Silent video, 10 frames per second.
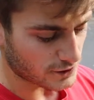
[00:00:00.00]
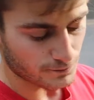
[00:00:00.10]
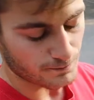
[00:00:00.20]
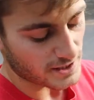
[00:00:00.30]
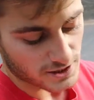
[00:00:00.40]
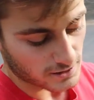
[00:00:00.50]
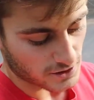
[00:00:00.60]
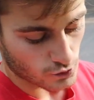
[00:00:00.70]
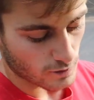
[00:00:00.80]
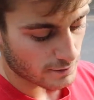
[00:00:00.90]
They're basically
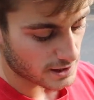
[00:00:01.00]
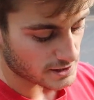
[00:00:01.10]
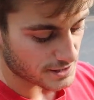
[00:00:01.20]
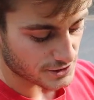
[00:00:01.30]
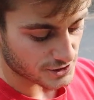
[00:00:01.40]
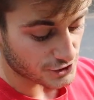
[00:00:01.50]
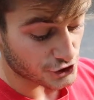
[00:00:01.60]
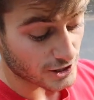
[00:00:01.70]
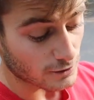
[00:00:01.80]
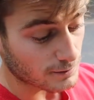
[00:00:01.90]
swim baits. I just
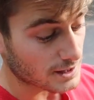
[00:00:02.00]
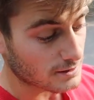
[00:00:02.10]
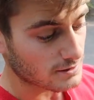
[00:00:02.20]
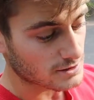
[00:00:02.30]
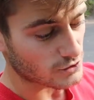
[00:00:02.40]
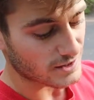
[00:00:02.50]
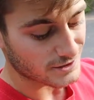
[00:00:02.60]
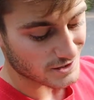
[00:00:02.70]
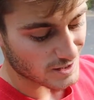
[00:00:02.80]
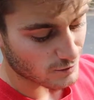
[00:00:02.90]
jig them in, so I
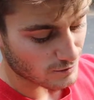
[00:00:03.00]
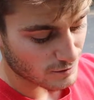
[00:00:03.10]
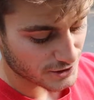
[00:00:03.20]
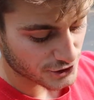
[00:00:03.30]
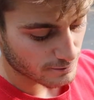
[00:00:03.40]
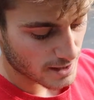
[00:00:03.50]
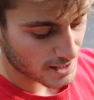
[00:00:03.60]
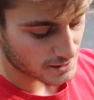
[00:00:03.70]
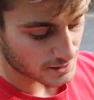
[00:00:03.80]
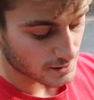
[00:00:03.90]
just keep them in my jig
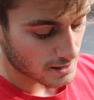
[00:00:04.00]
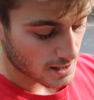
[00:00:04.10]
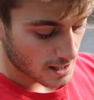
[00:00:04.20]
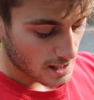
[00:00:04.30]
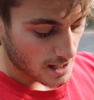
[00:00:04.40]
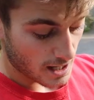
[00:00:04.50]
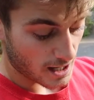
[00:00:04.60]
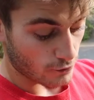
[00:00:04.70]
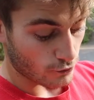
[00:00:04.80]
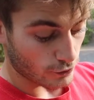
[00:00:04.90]
box, and
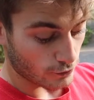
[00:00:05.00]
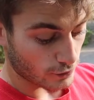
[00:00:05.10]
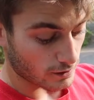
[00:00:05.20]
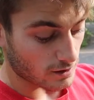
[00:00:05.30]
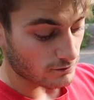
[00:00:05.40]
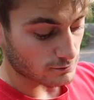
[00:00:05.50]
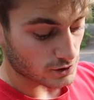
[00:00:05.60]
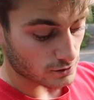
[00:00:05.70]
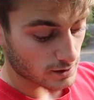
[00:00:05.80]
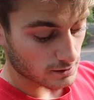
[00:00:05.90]
I really, really love them,
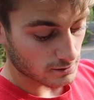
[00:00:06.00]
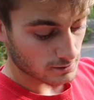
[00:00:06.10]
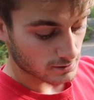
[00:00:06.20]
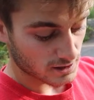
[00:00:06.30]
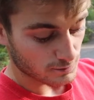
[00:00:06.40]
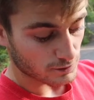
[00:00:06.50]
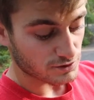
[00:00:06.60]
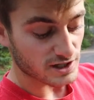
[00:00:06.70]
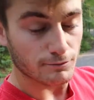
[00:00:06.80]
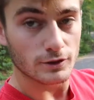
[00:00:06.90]
so I keep them
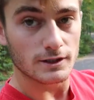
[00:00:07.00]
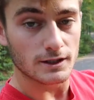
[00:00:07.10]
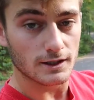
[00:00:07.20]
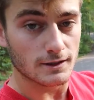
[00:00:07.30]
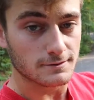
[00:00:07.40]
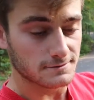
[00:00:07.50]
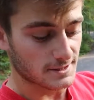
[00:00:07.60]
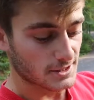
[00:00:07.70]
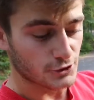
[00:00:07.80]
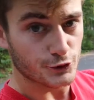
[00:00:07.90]
separately and
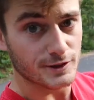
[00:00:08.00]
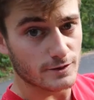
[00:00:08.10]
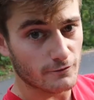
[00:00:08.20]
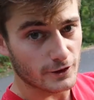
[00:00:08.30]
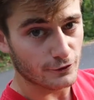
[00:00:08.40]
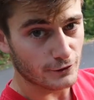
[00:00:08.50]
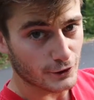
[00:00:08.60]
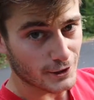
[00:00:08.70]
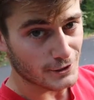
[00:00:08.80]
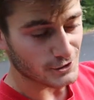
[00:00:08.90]
treat them very,
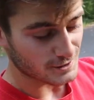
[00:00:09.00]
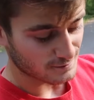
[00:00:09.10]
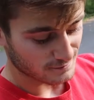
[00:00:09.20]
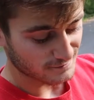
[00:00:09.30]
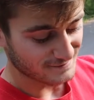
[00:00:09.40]
very nicely.